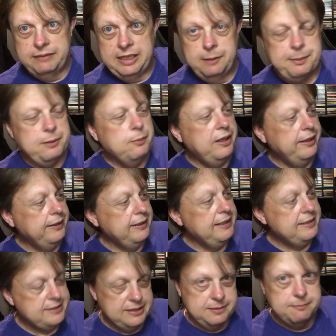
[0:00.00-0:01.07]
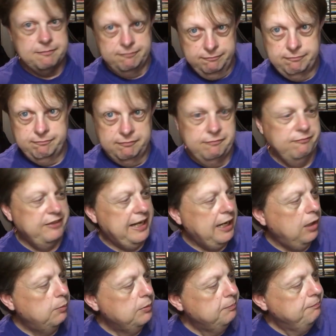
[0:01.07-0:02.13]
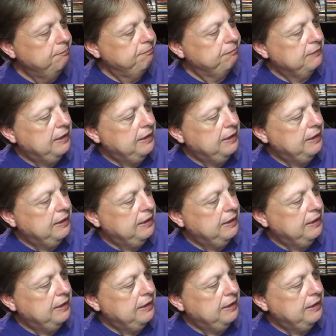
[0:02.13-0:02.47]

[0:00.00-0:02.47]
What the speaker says: LP1 is the album,